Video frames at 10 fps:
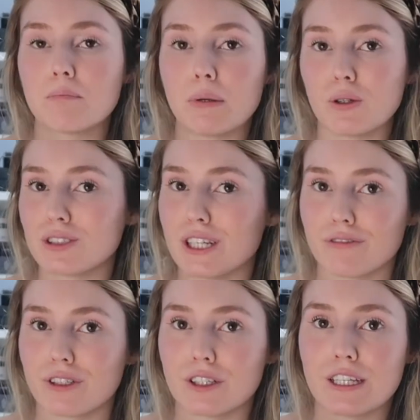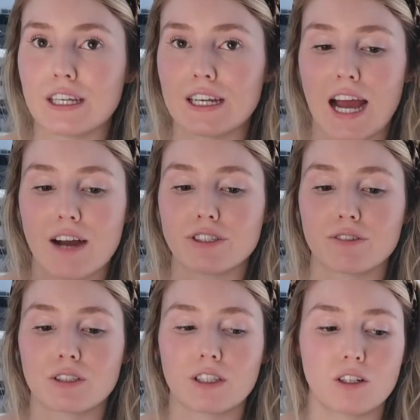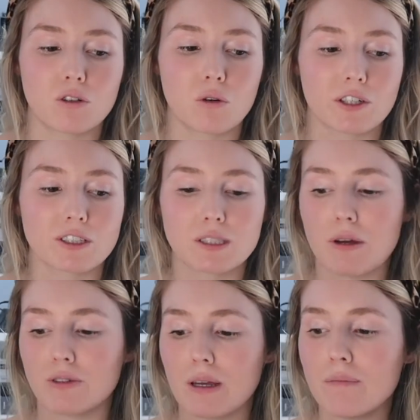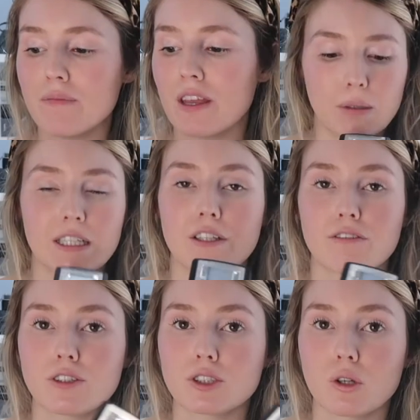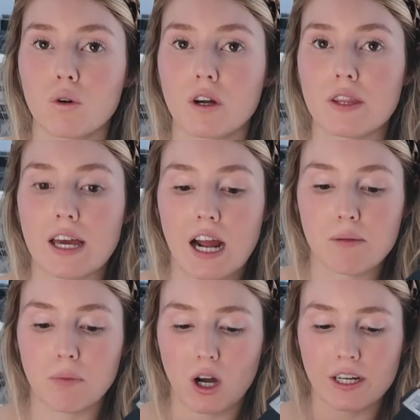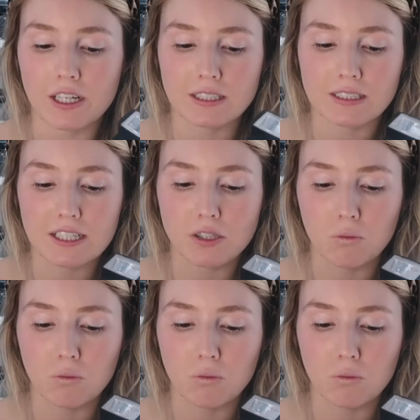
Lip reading: built differently and have different little quirks about them. But then the first Holga that I bought is the